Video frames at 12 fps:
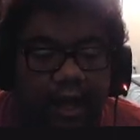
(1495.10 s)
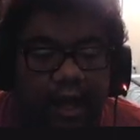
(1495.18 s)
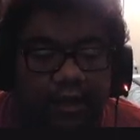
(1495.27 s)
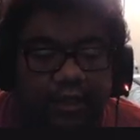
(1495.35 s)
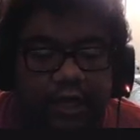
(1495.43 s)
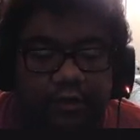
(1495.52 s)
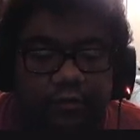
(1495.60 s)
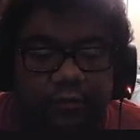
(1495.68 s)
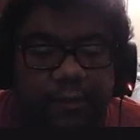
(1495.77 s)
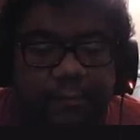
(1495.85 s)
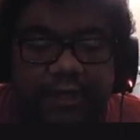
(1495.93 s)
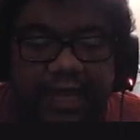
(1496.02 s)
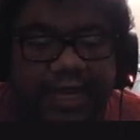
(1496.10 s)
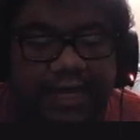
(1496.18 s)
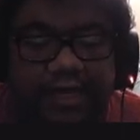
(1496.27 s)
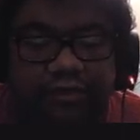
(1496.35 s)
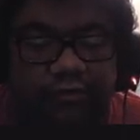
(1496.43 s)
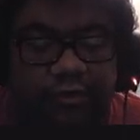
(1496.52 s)
Can we pretend I
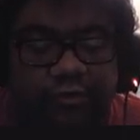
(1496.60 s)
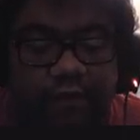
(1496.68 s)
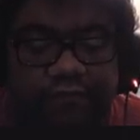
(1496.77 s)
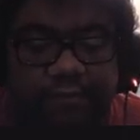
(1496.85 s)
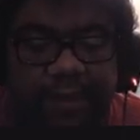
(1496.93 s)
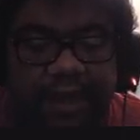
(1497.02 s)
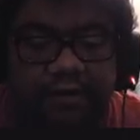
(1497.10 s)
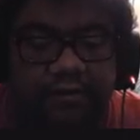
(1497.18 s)
didn't throw you off the bed?